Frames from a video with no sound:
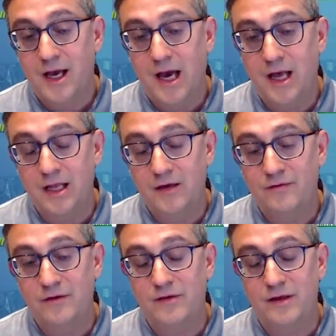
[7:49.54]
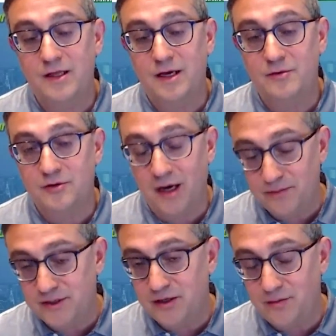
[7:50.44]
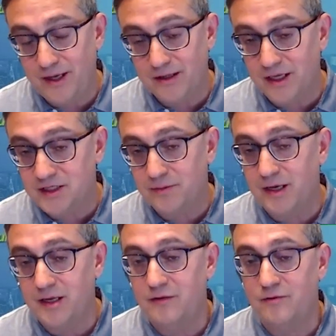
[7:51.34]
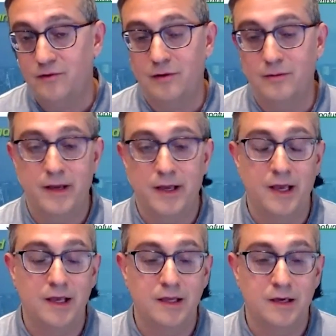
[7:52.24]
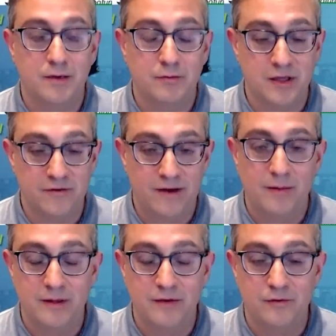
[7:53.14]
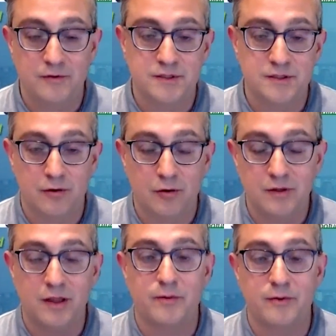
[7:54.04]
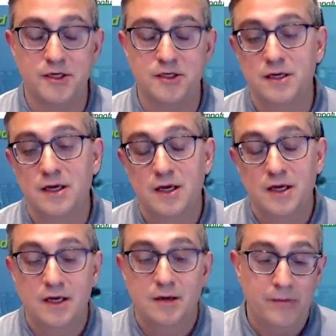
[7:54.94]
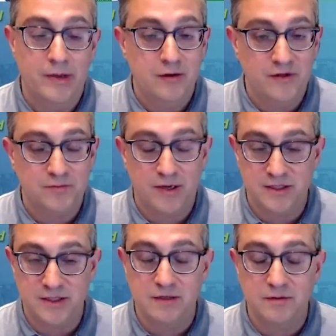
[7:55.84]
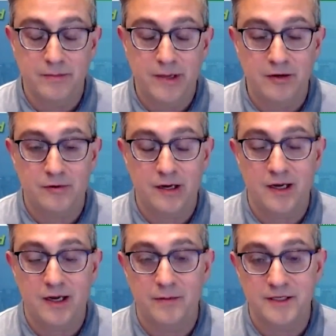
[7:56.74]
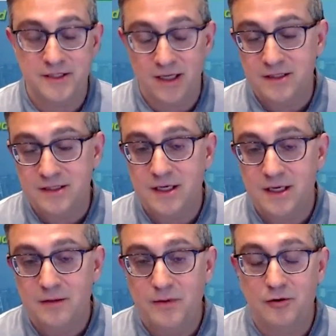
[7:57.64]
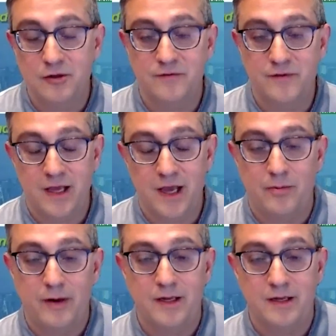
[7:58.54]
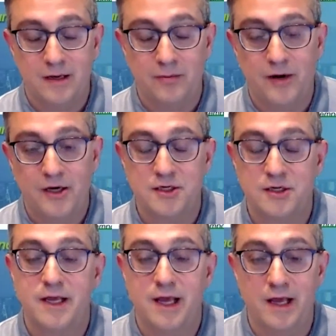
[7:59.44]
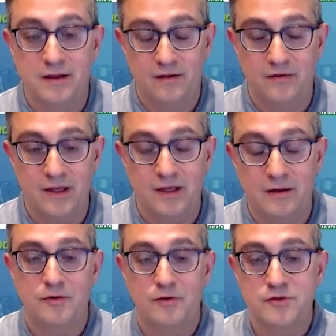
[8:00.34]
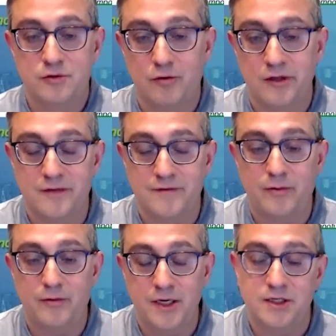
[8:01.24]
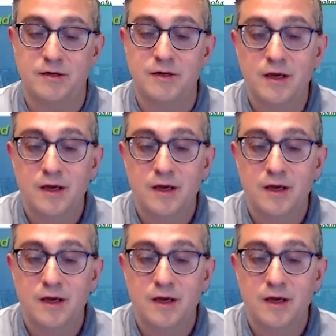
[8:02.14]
And even if the income drops and you make less money from a multifamily versus a hotel operation, many of these projects still make great economic sense because of the cap rate compression and the reduced cost of operation,